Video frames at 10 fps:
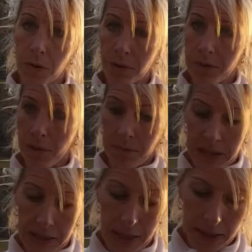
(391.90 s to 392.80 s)
ordered some
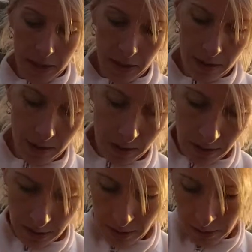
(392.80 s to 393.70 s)
today.
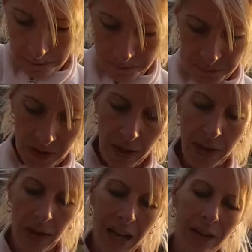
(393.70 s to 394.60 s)

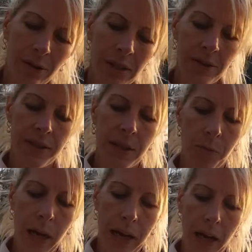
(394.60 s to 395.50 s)
And I don't understand
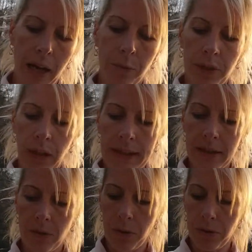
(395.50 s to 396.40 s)
why. I would like
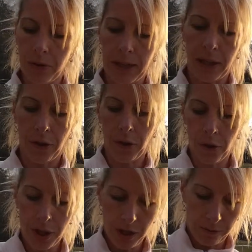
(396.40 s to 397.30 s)
to order like
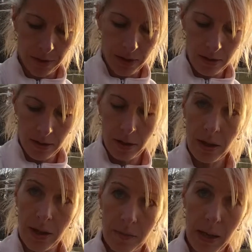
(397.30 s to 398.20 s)
33 of
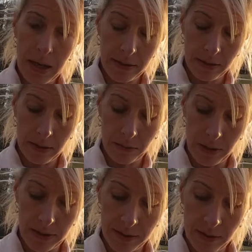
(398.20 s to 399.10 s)
these bags all at
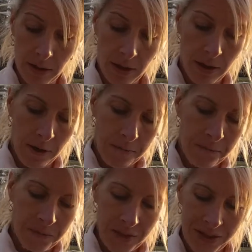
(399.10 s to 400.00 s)
once,
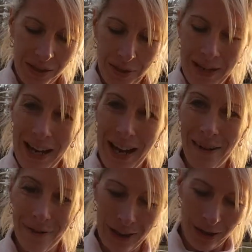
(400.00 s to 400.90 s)
so I
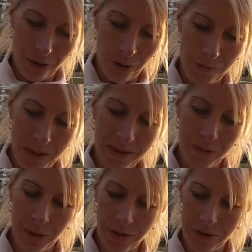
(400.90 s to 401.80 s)
have like a whole month's
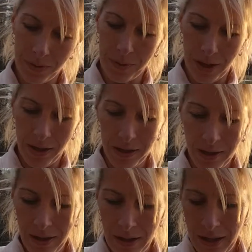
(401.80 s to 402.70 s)
worth of supply.
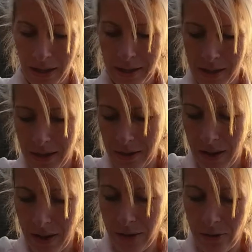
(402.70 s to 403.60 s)
Because I
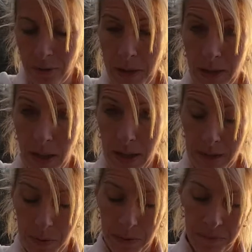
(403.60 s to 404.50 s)
don't know about you
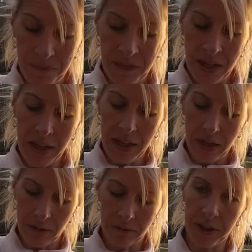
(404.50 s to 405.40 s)
guys, but I hate
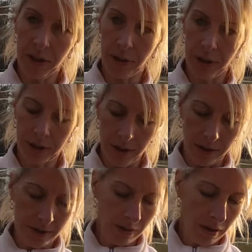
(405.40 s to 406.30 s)
reoccurring
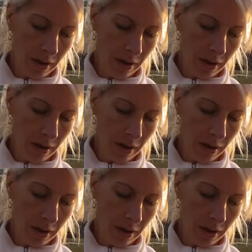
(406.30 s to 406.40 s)
debts.